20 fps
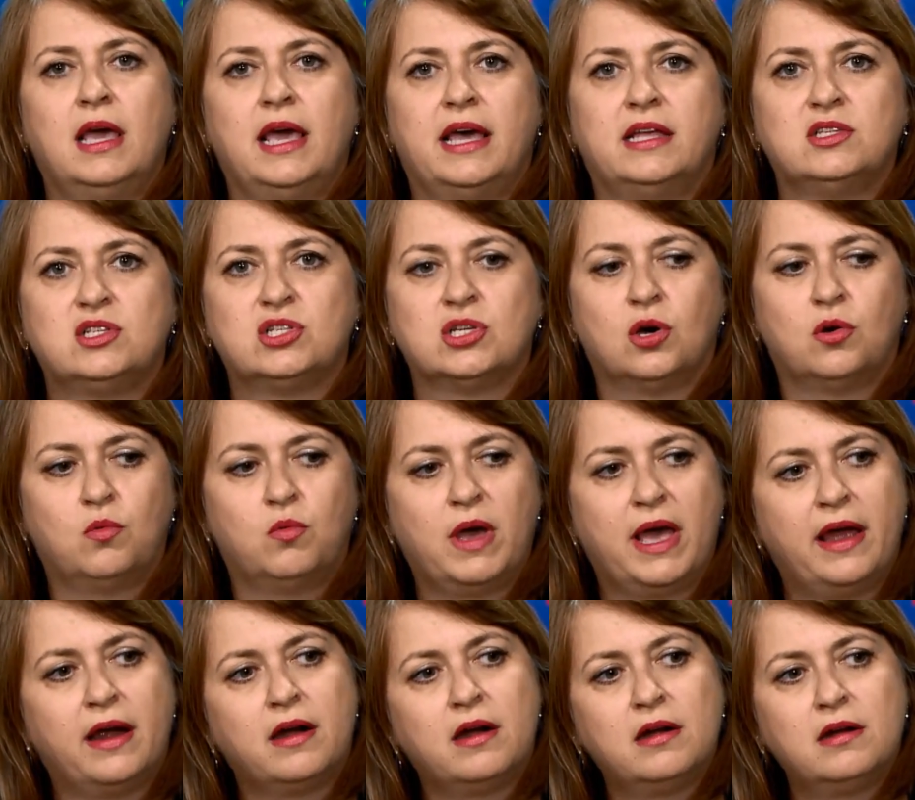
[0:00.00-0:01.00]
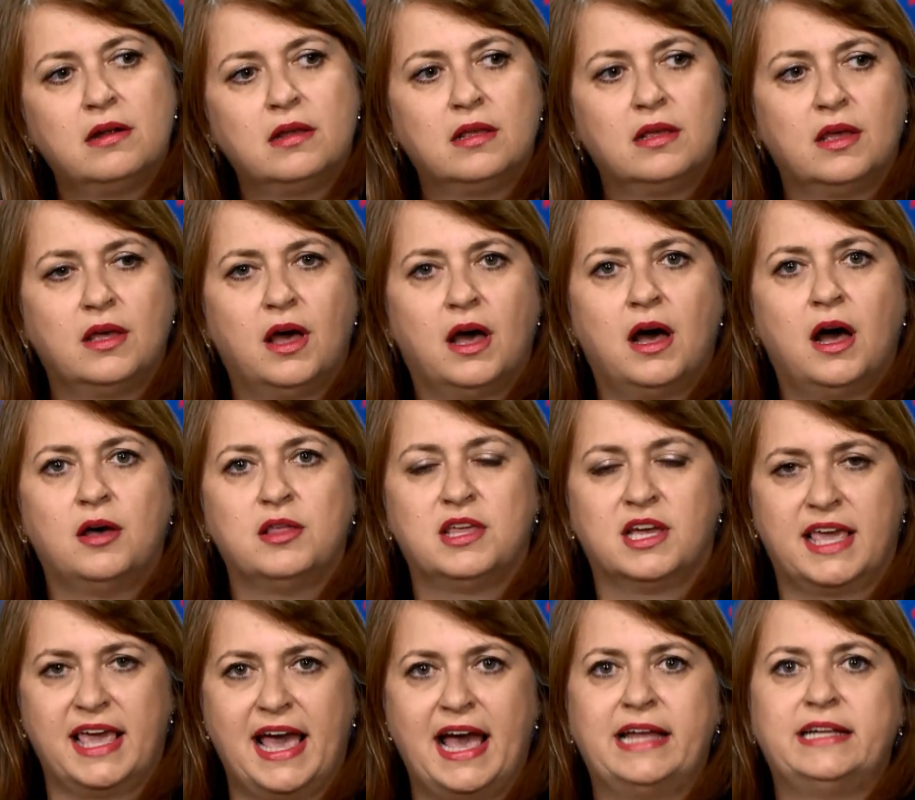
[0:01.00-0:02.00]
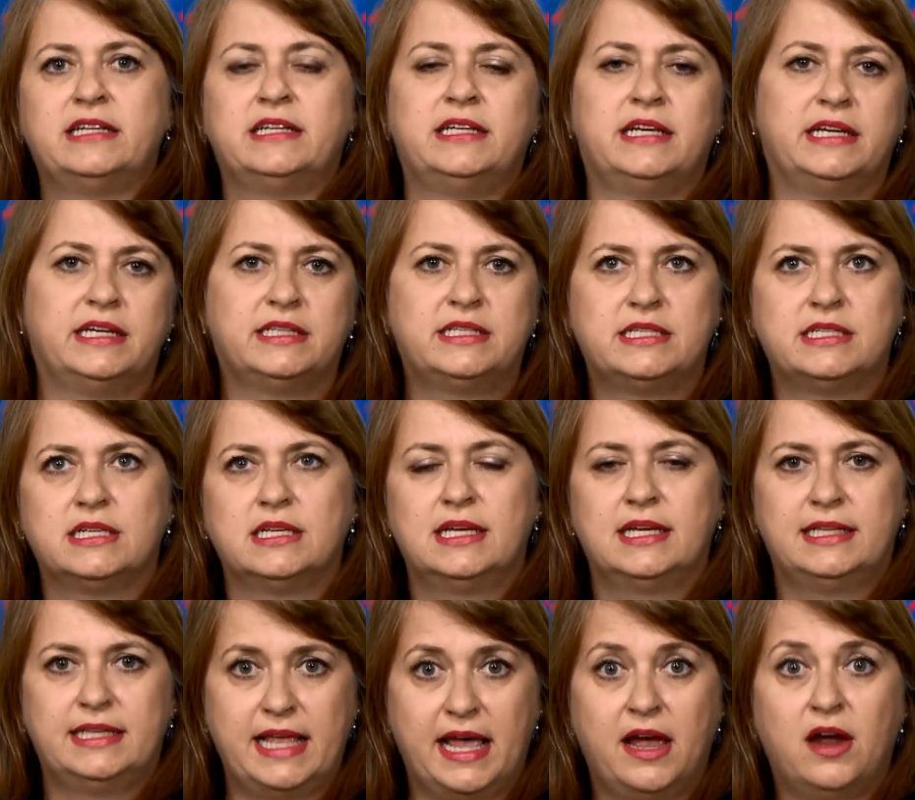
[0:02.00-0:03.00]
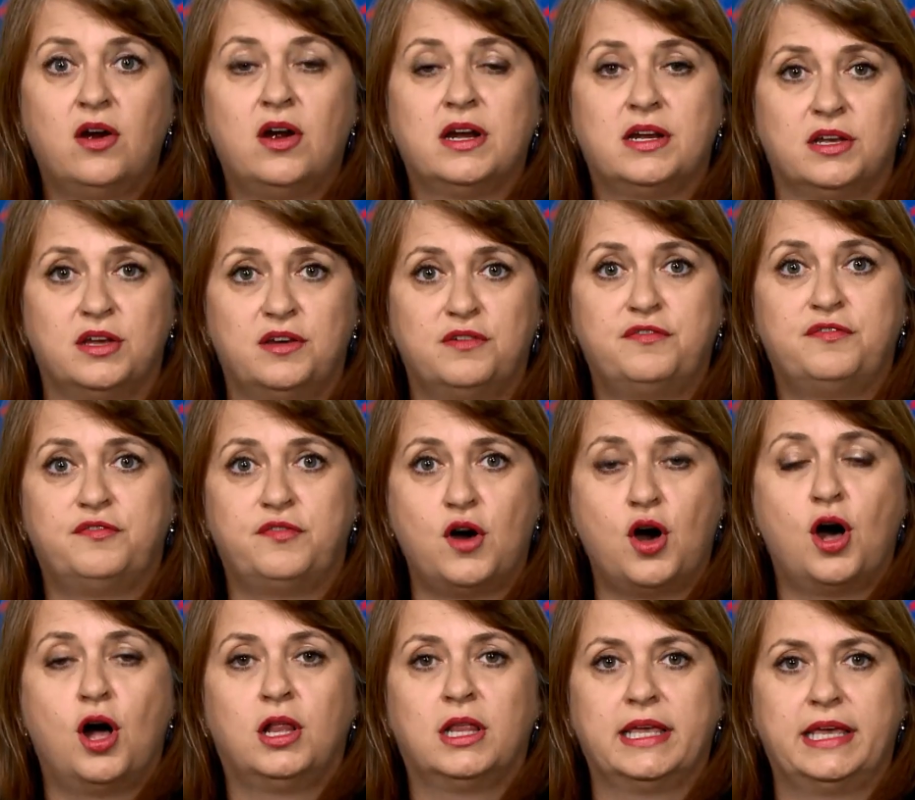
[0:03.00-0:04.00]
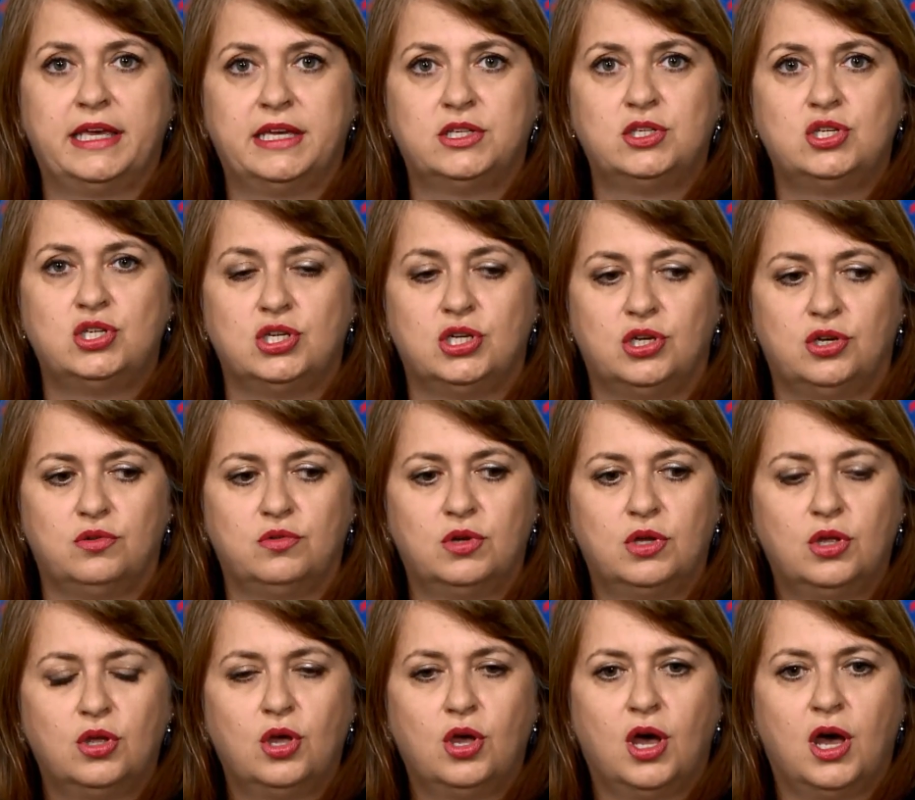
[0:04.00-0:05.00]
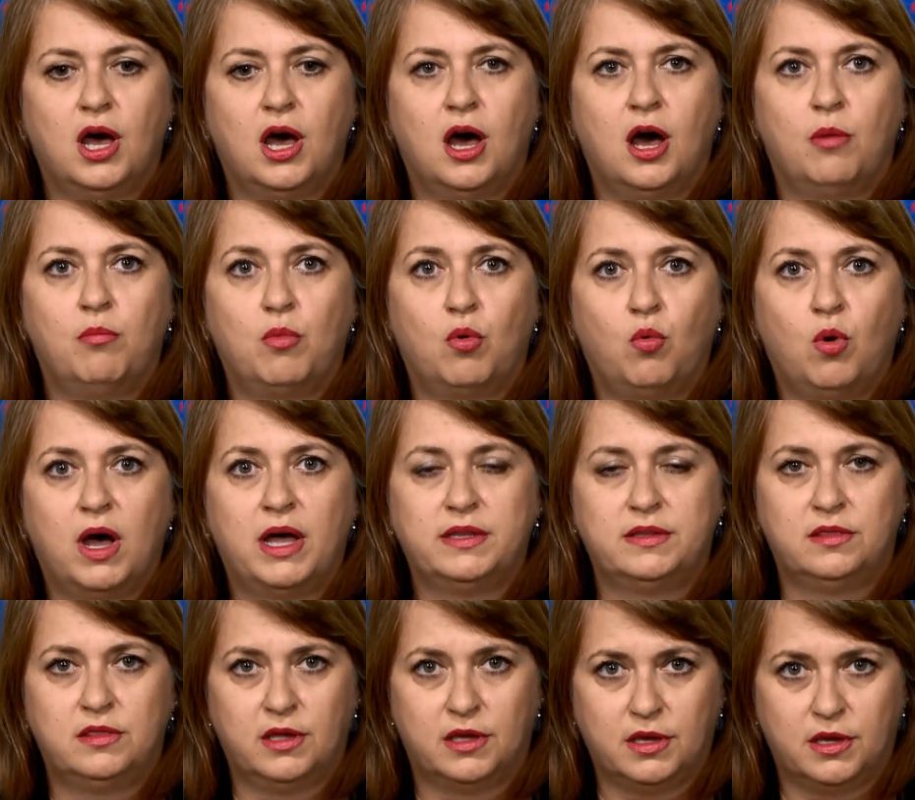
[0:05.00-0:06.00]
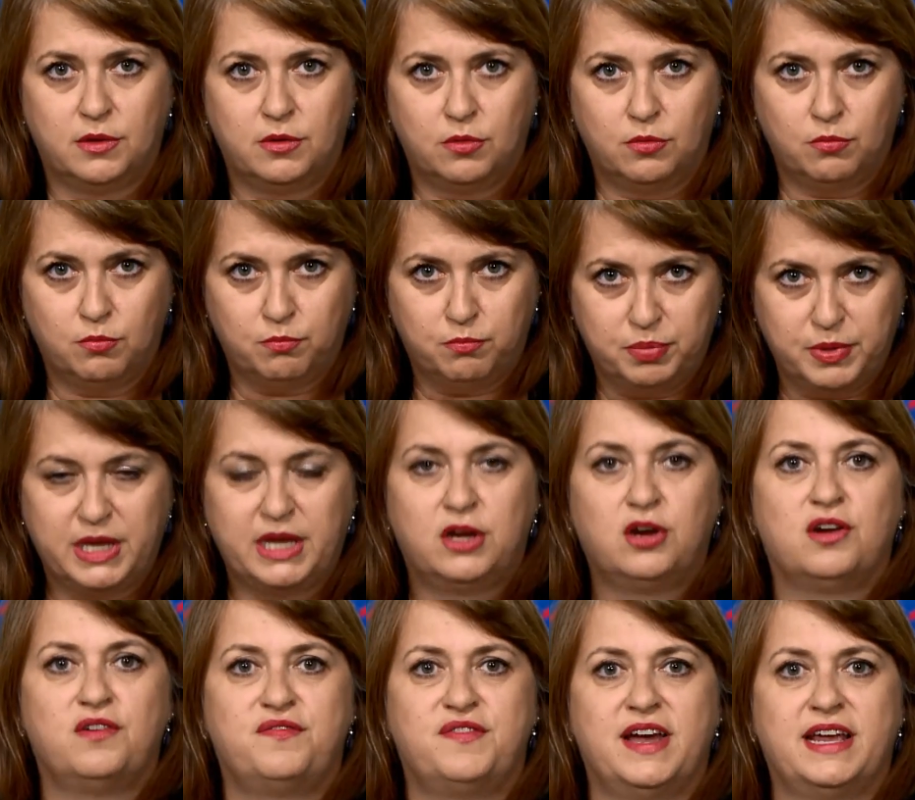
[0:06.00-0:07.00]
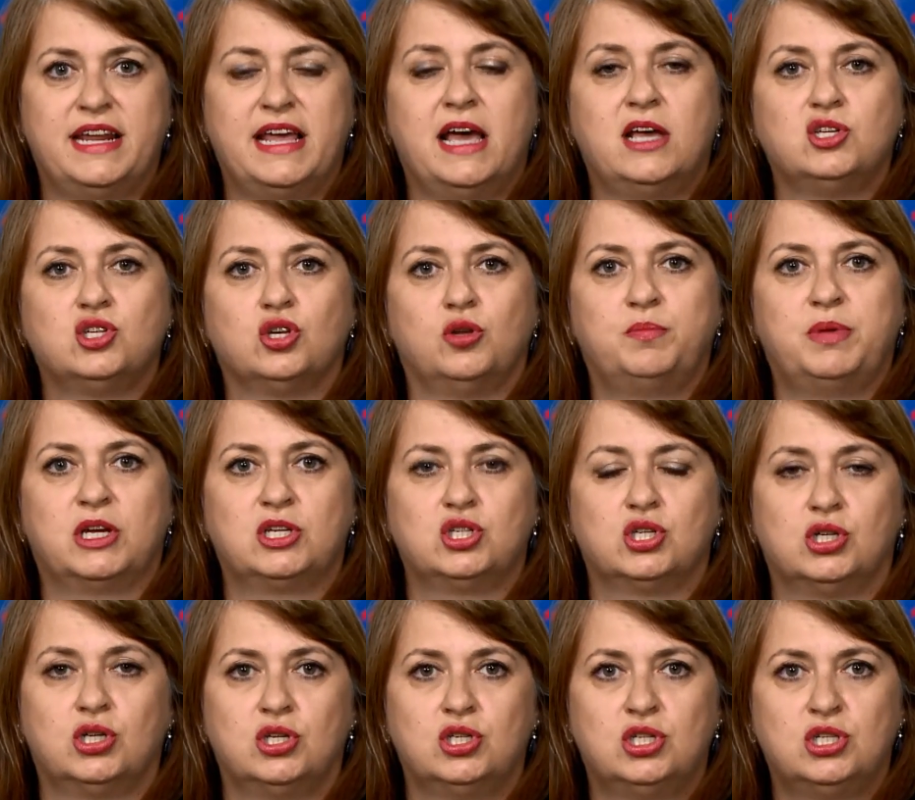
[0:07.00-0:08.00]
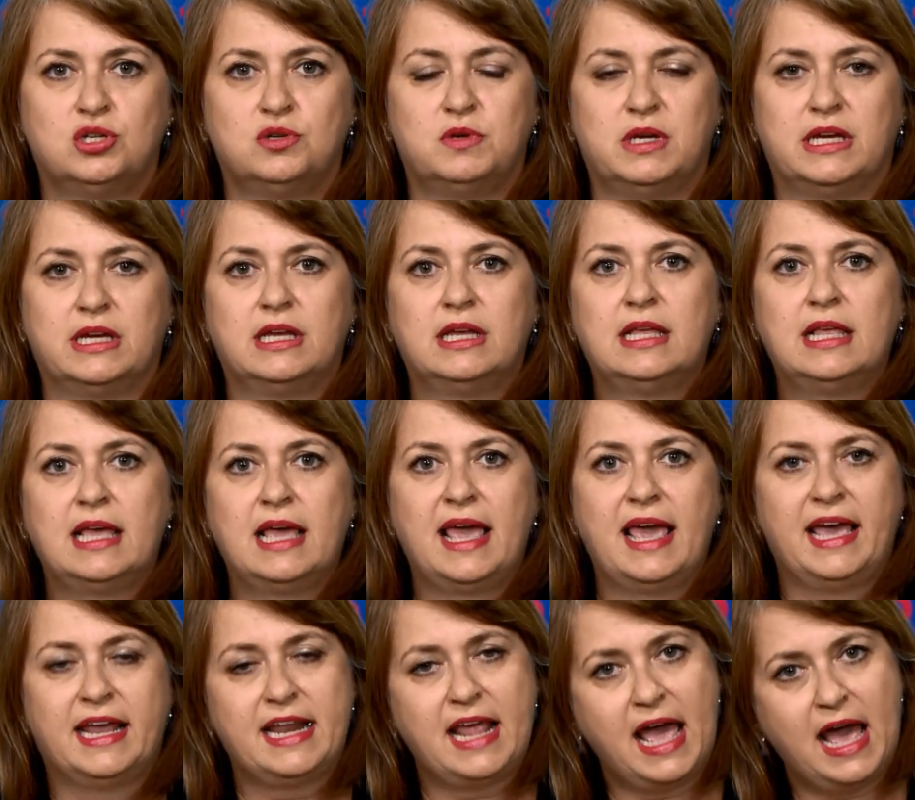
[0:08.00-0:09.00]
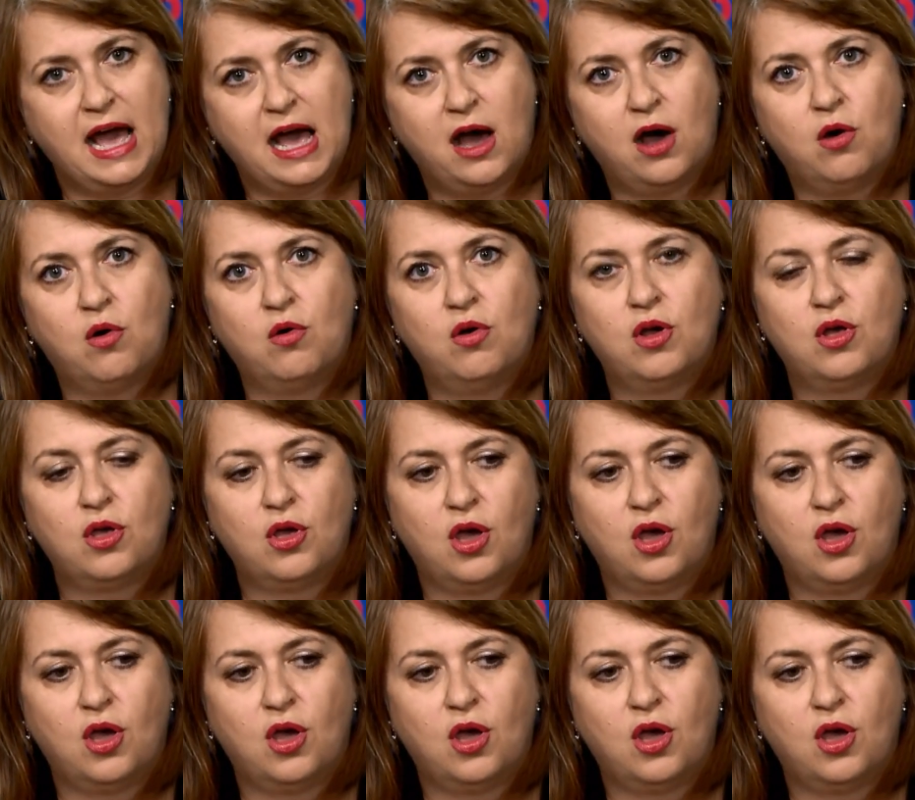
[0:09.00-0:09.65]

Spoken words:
And so where the candidates' narrative fall into what the bigger financial picture is doing, and how,